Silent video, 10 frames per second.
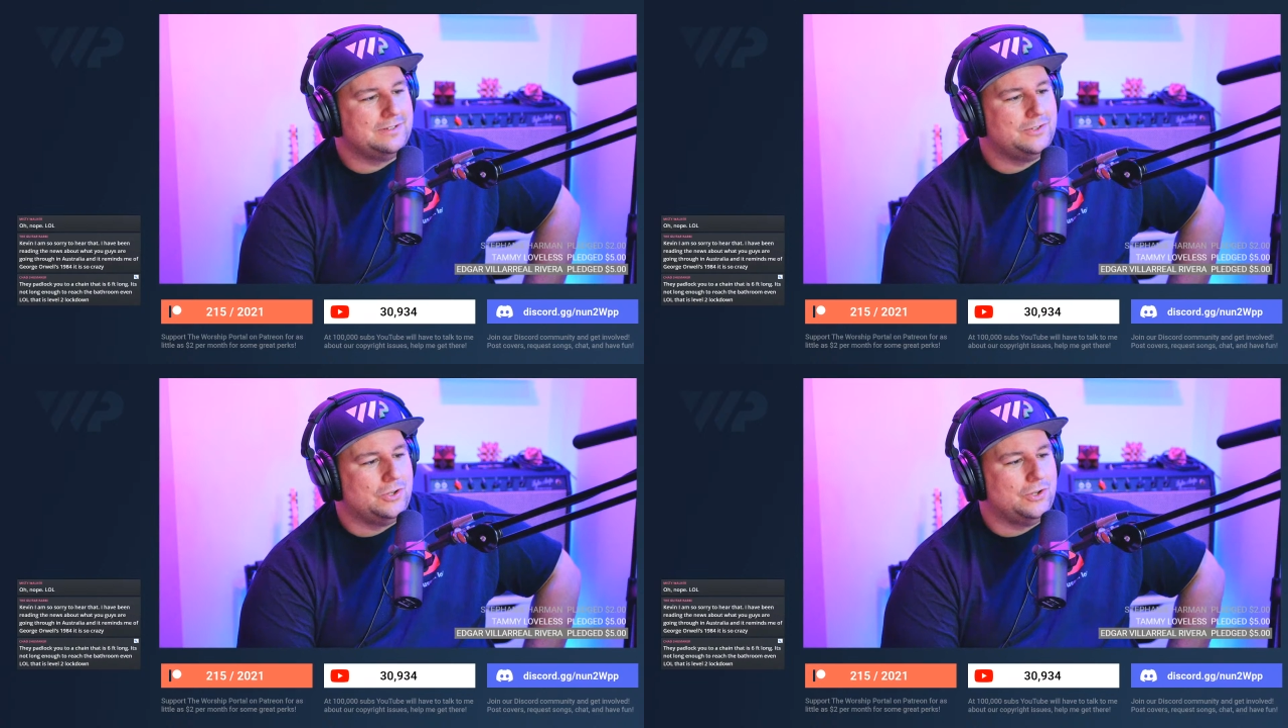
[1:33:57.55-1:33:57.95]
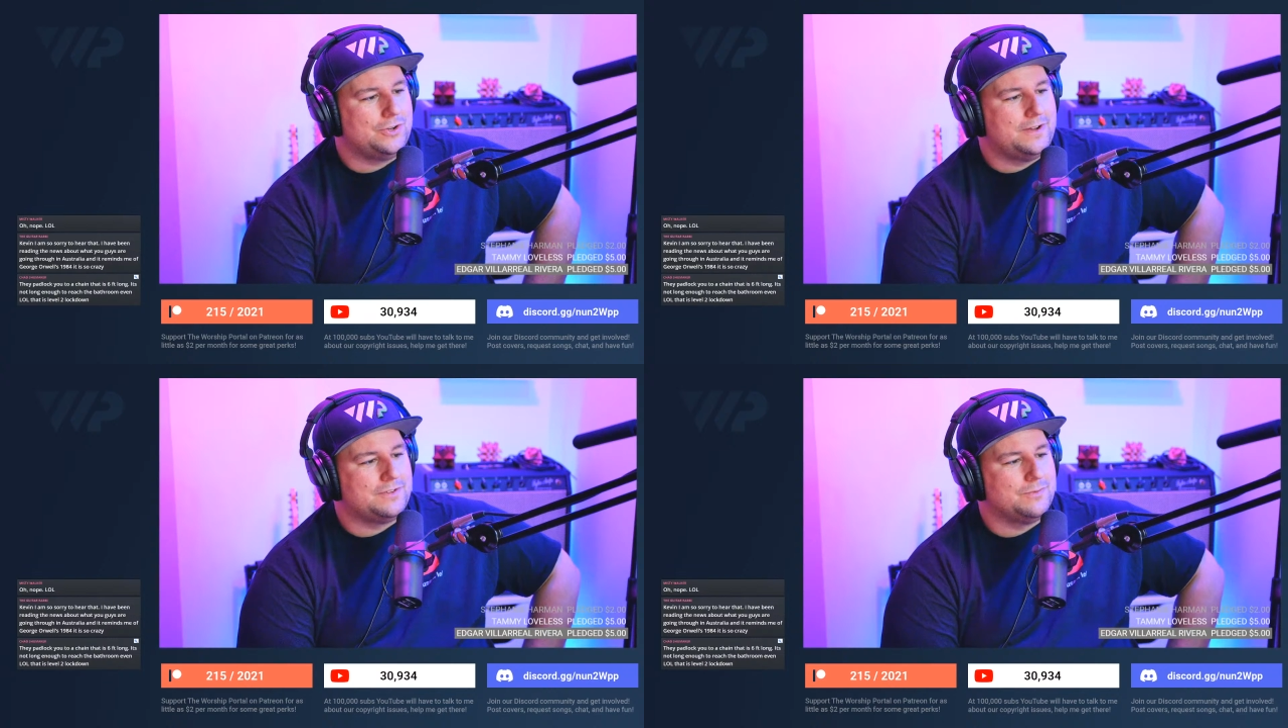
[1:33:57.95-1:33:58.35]
not long
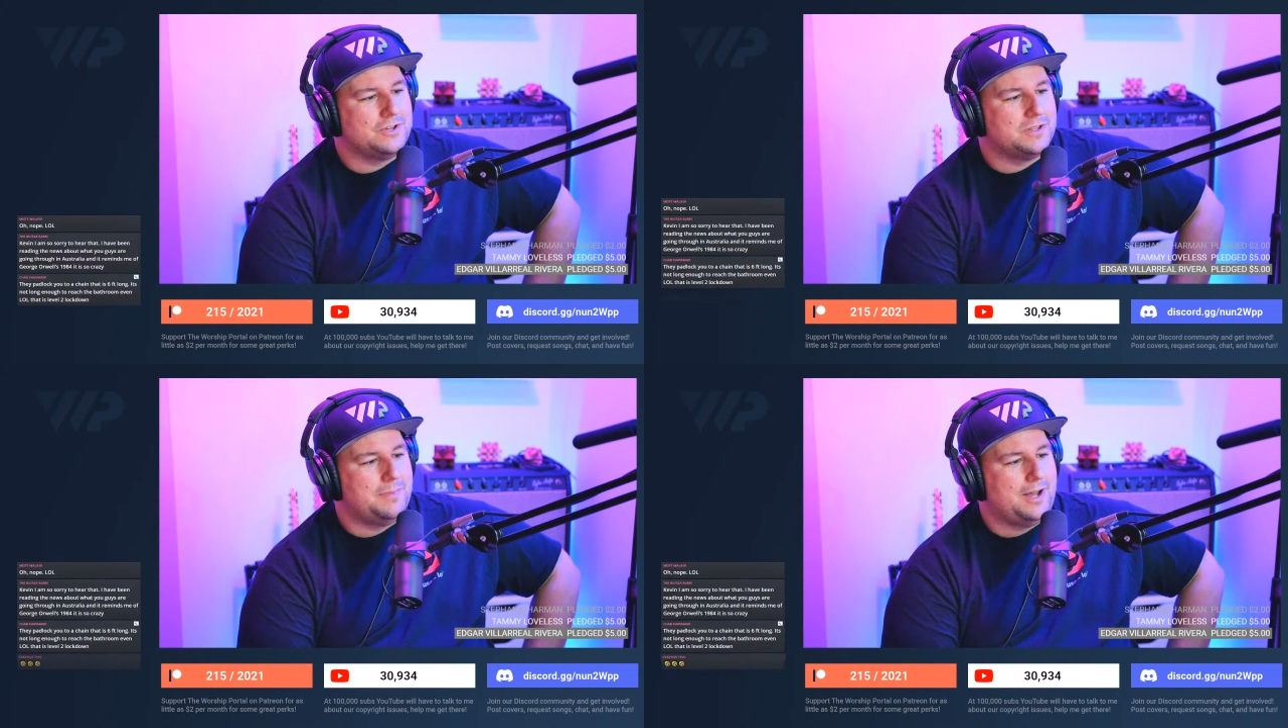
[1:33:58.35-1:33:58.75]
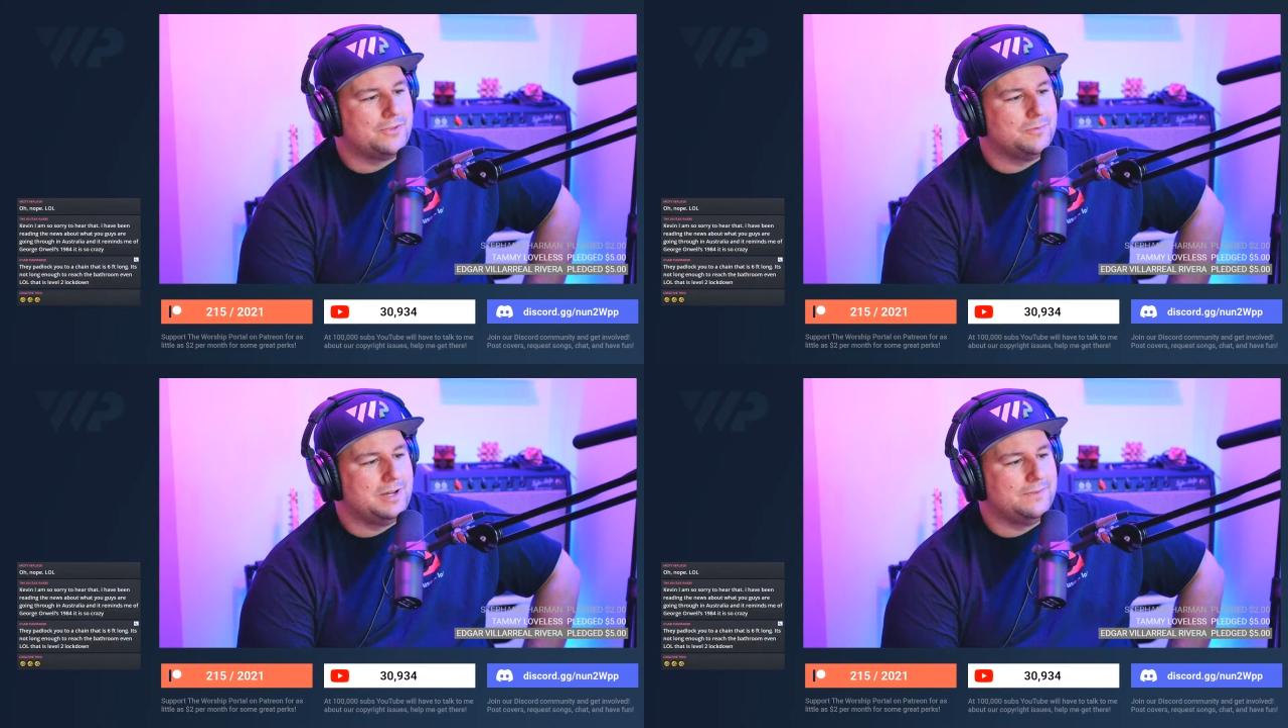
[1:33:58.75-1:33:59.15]
enough to reach the
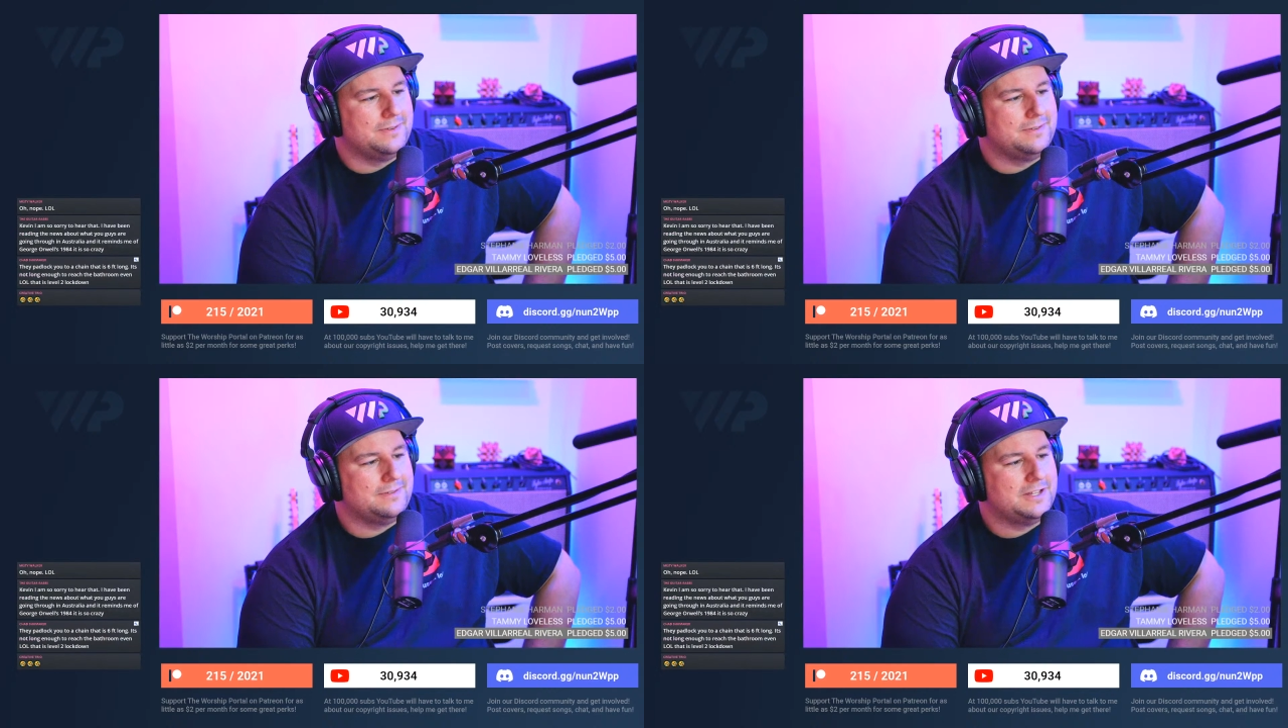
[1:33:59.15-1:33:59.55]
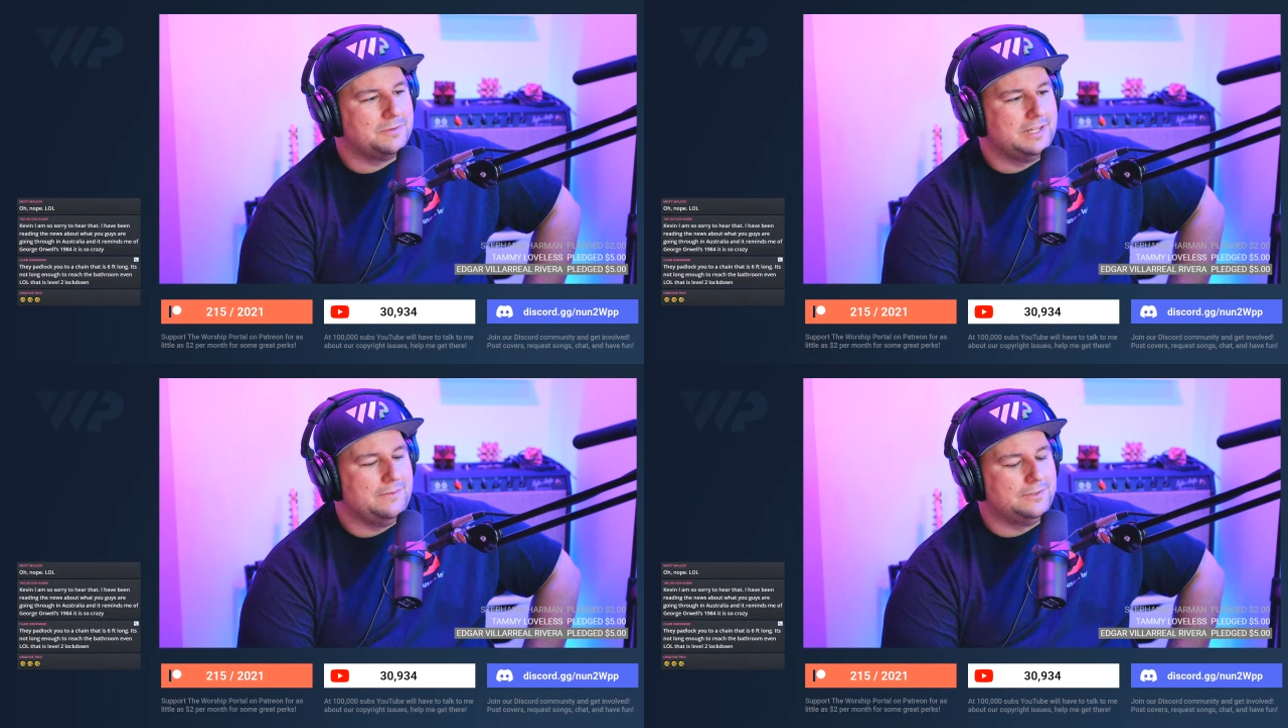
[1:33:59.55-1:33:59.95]
bathroom even. That's
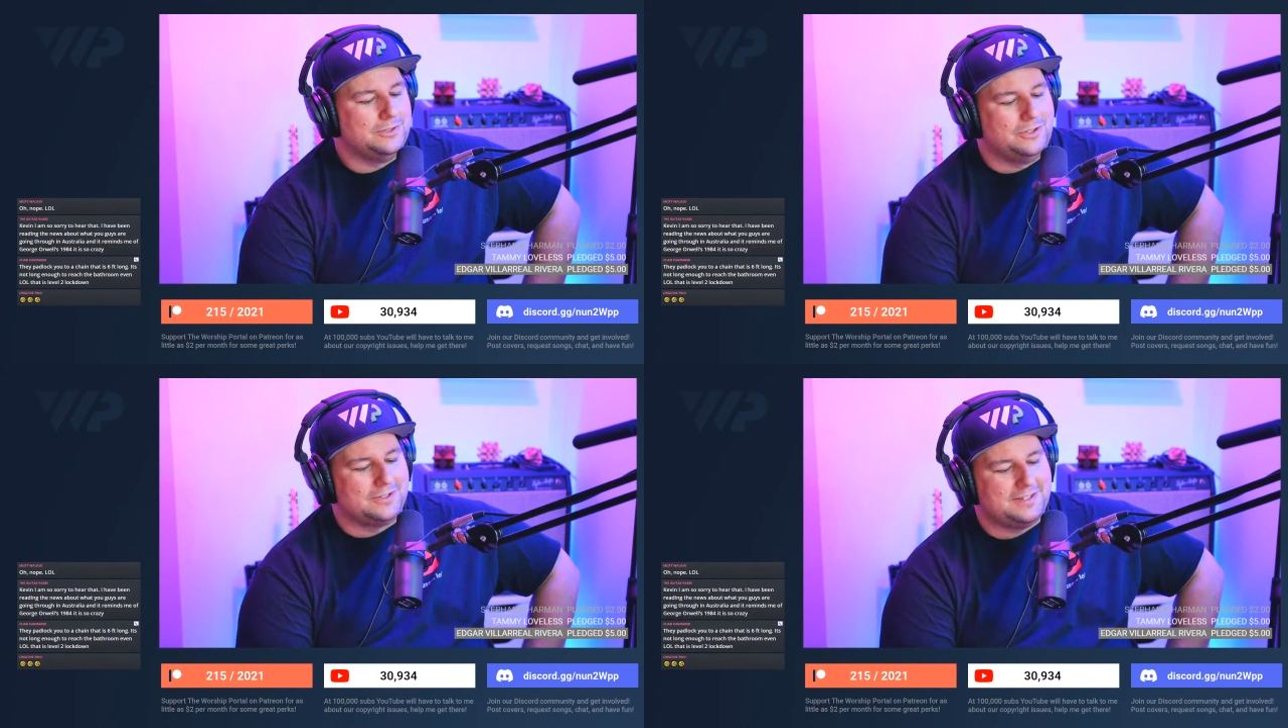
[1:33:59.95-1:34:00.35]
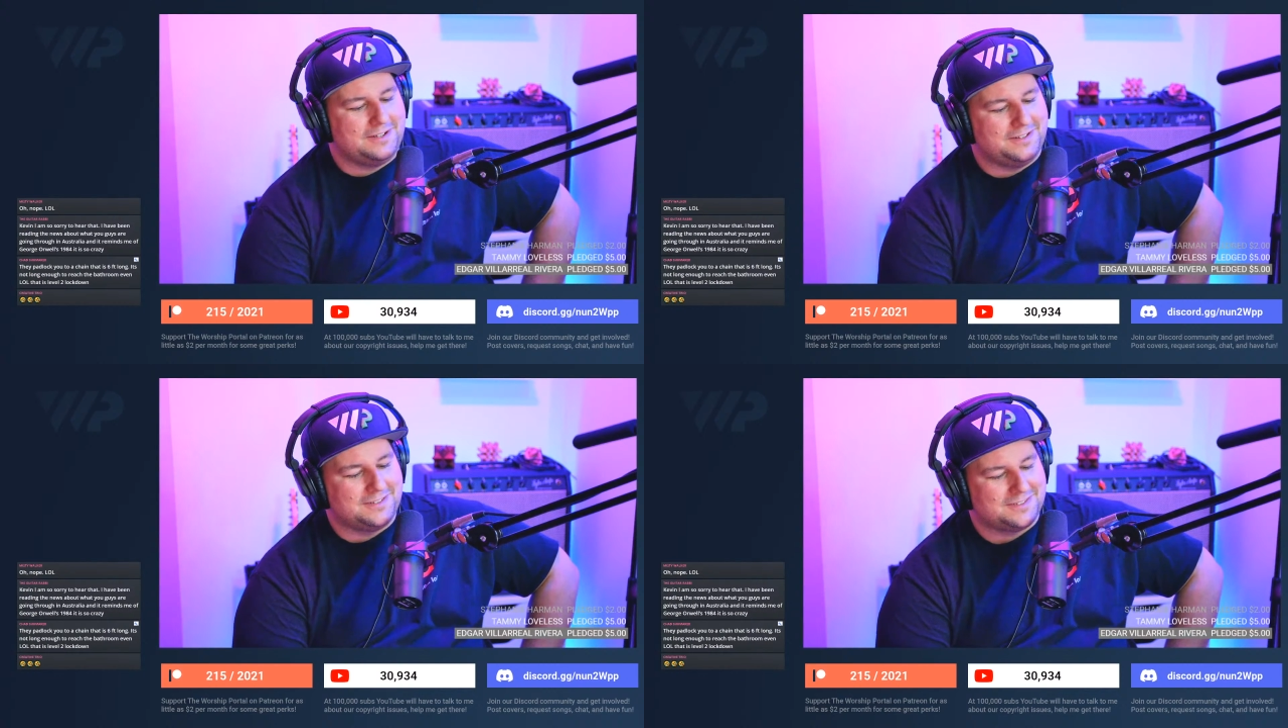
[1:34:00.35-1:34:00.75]
what level 2
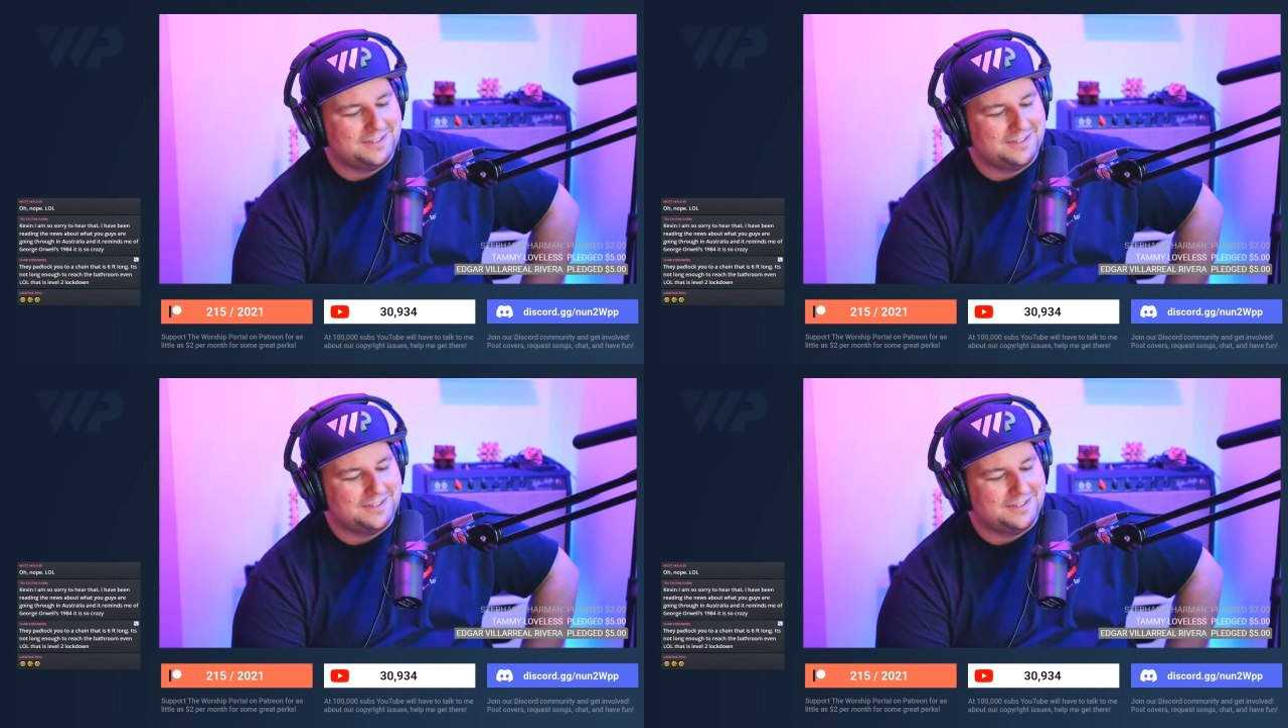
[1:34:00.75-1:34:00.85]
lockdown is.